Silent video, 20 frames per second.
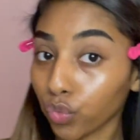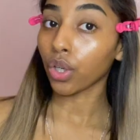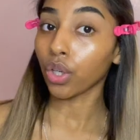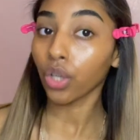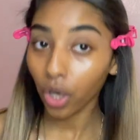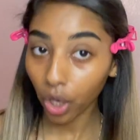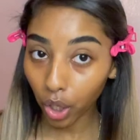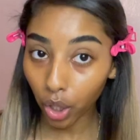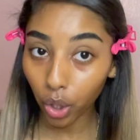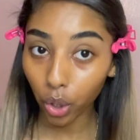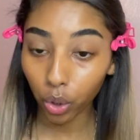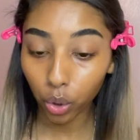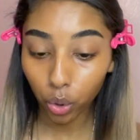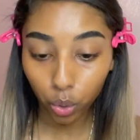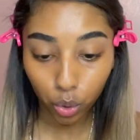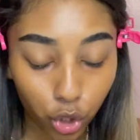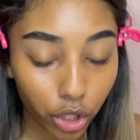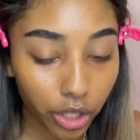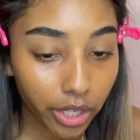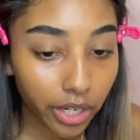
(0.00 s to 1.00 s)

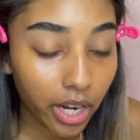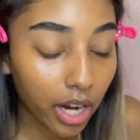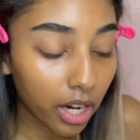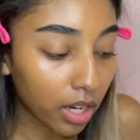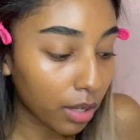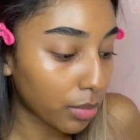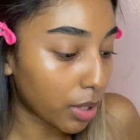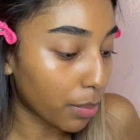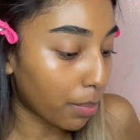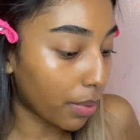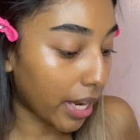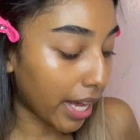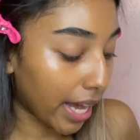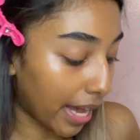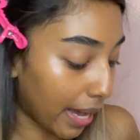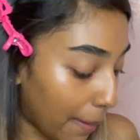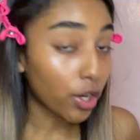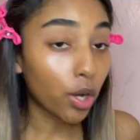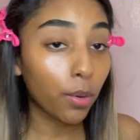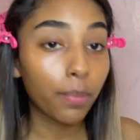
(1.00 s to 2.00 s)
Girl, she did not come to
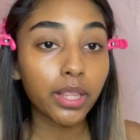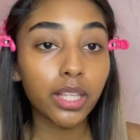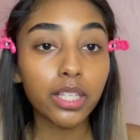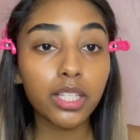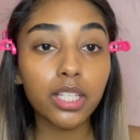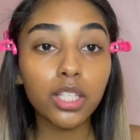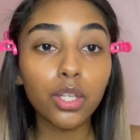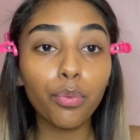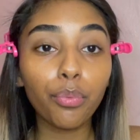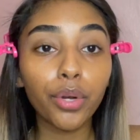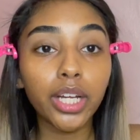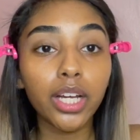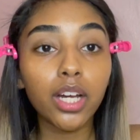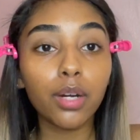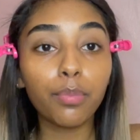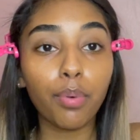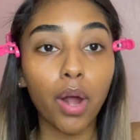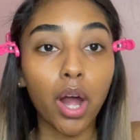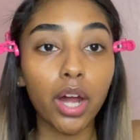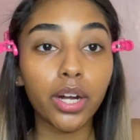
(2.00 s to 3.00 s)
play. No, but this is a really
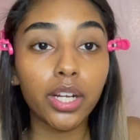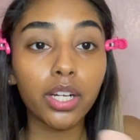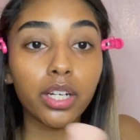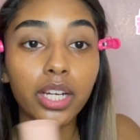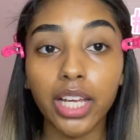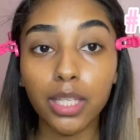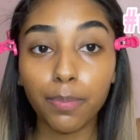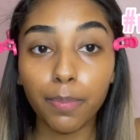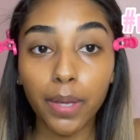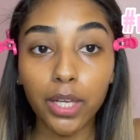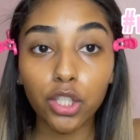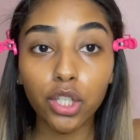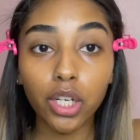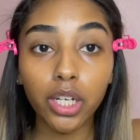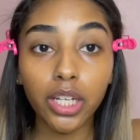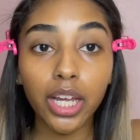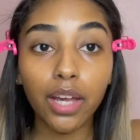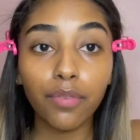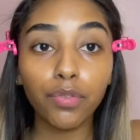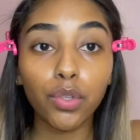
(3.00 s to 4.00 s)
good product,
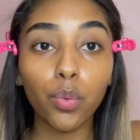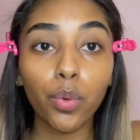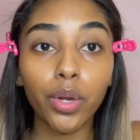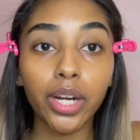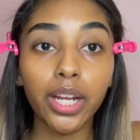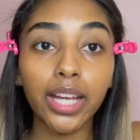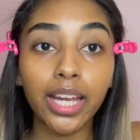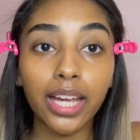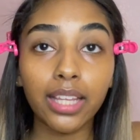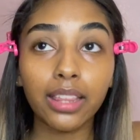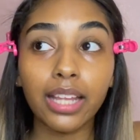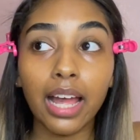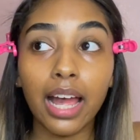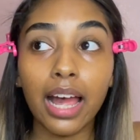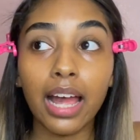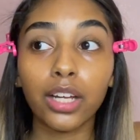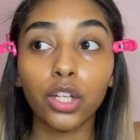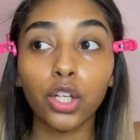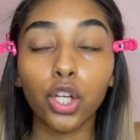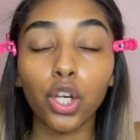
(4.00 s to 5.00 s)
especially if you want to get
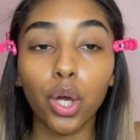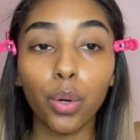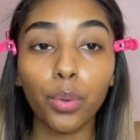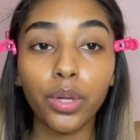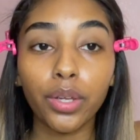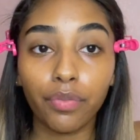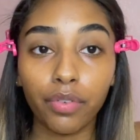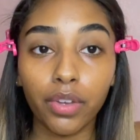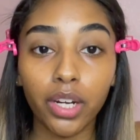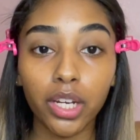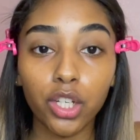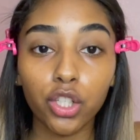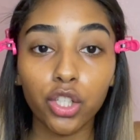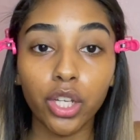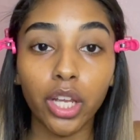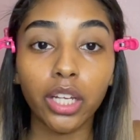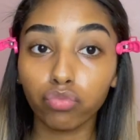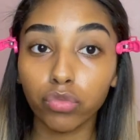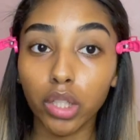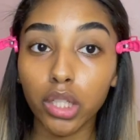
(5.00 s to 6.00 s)
that glowy finish.
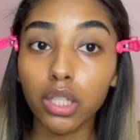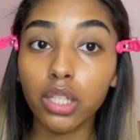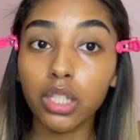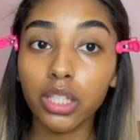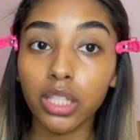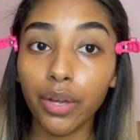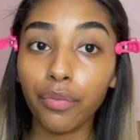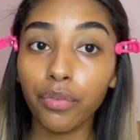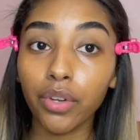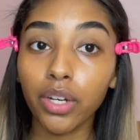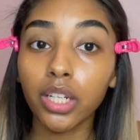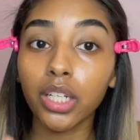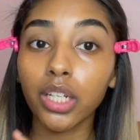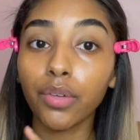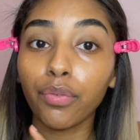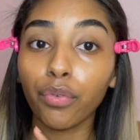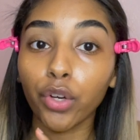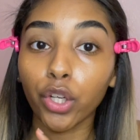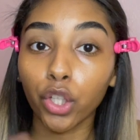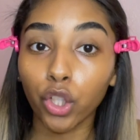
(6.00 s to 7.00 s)
Like, this is definitely
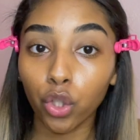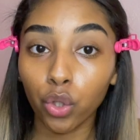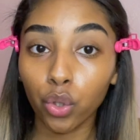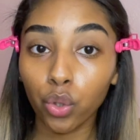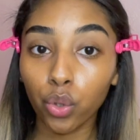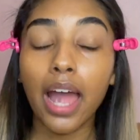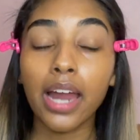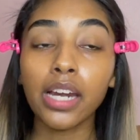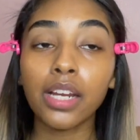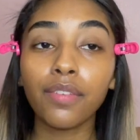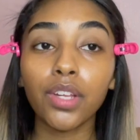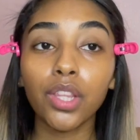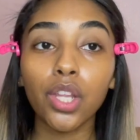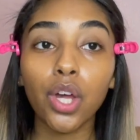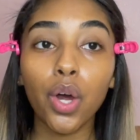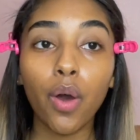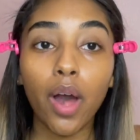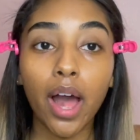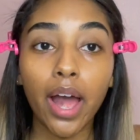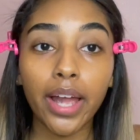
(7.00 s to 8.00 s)
for you. And even
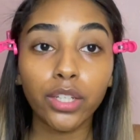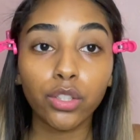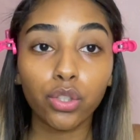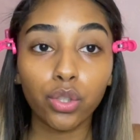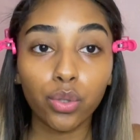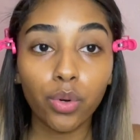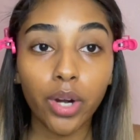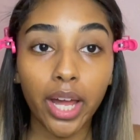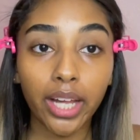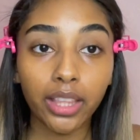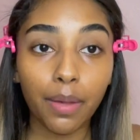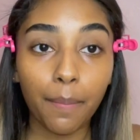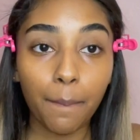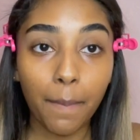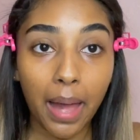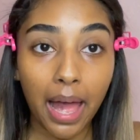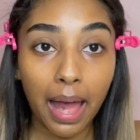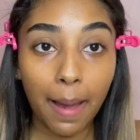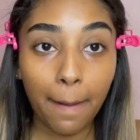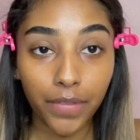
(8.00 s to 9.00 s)
though I do like the
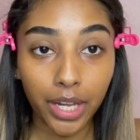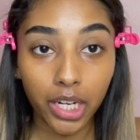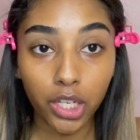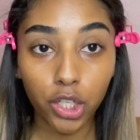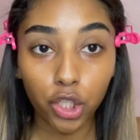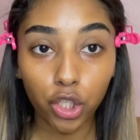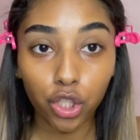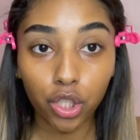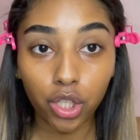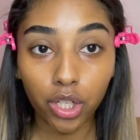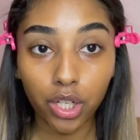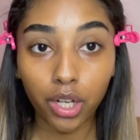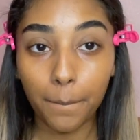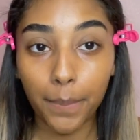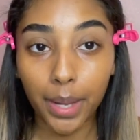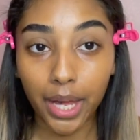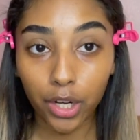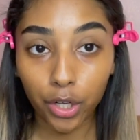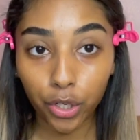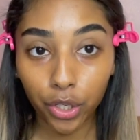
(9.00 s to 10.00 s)
matte finish look
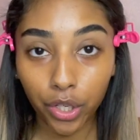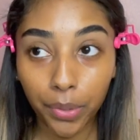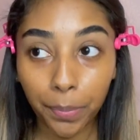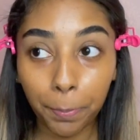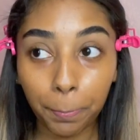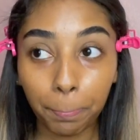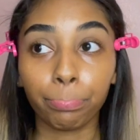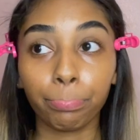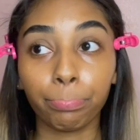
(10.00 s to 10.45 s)
better,